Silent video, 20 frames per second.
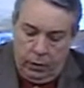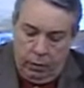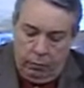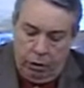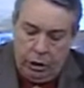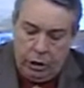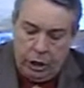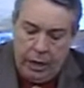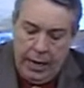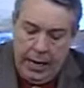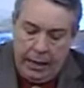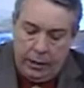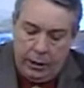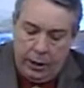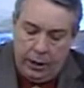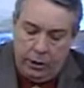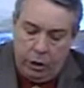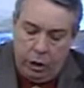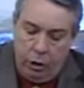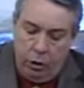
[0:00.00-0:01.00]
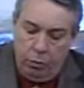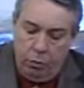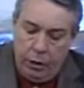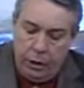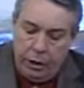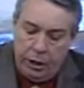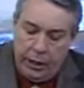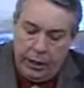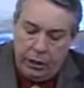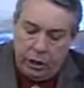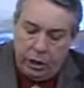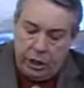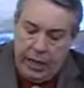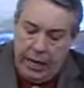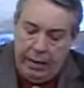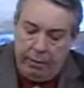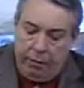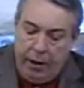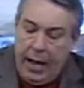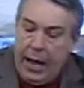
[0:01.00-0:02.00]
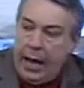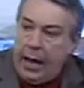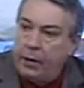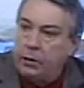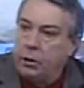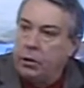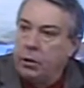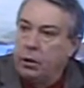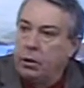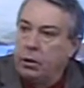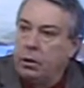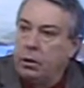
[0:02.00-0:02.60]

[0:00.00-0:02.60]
Verse 9 says, Whom resist steadfast